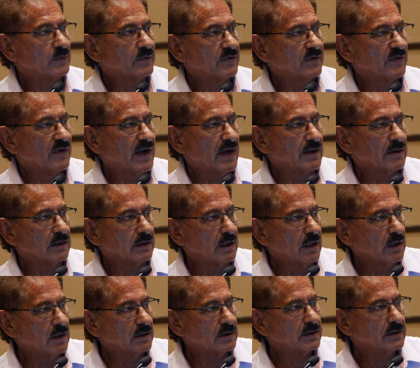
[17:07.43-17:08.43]
Viral
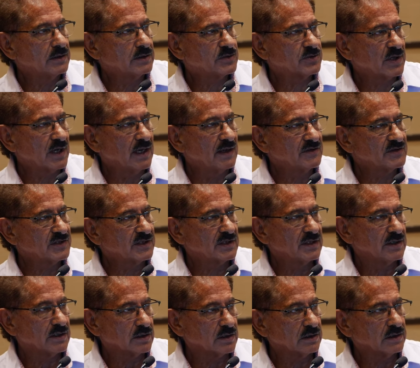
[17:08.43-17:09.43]
load drives
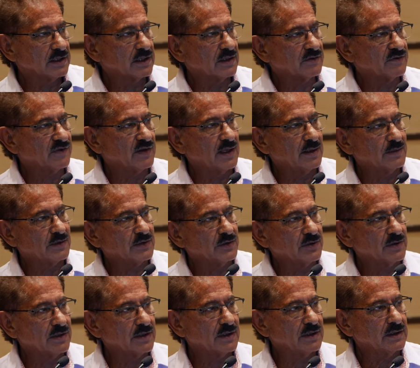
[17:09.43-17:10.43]
the early
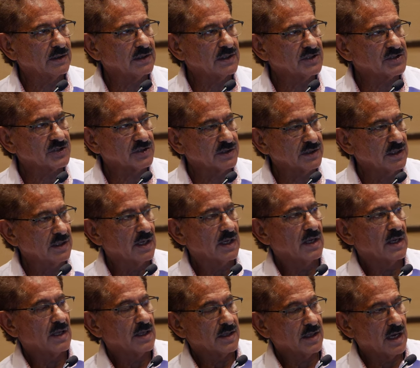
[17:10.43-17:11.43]
inflammatory lesion,
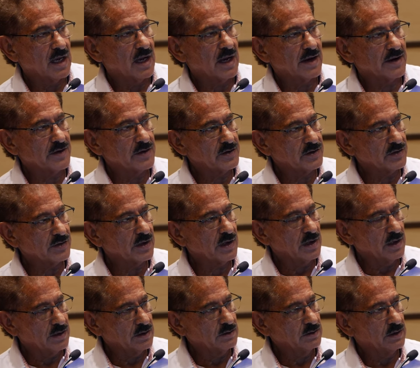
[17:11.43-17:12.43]
the higher you
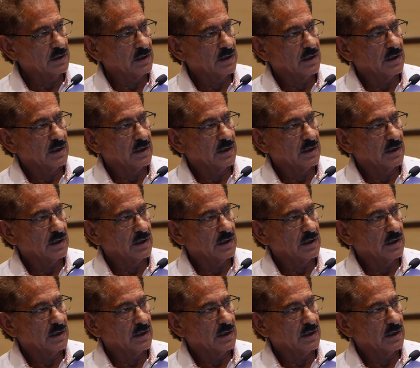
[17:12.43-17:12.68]
go.